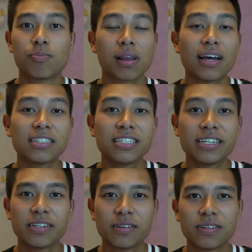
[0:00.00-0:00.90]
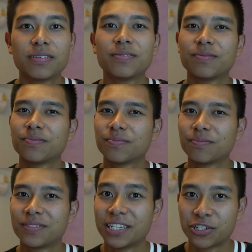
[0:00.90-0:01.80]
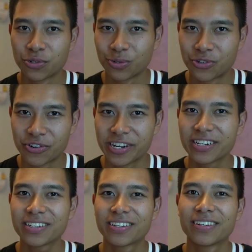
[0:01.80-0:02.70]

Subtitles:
plant a digital tree,